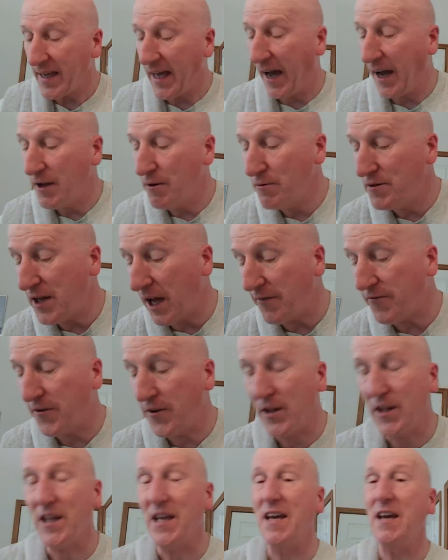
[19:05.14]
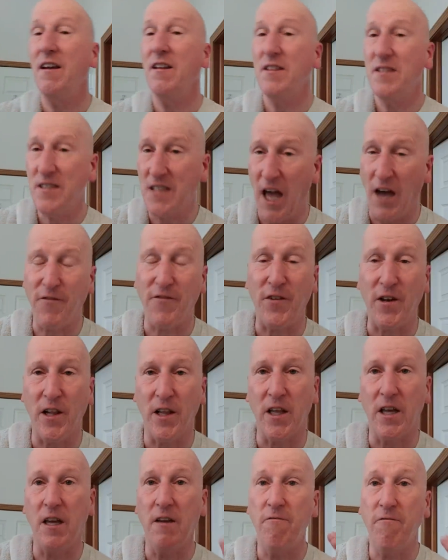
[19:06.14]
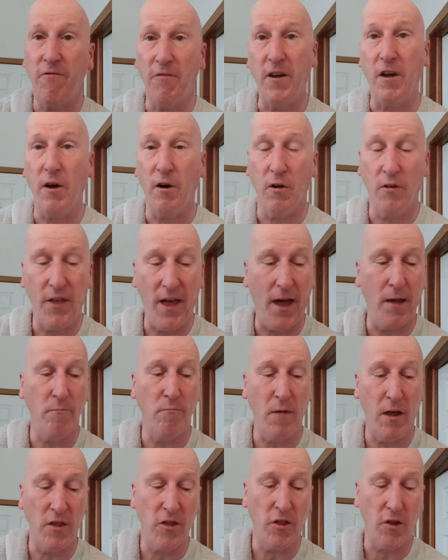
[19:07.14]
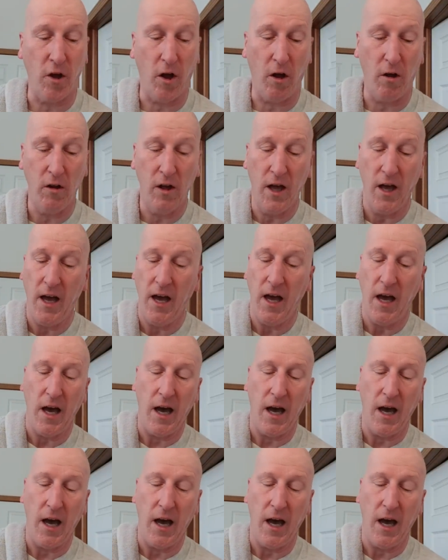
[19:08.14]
yeah, you definitely, definitely feel that menthol.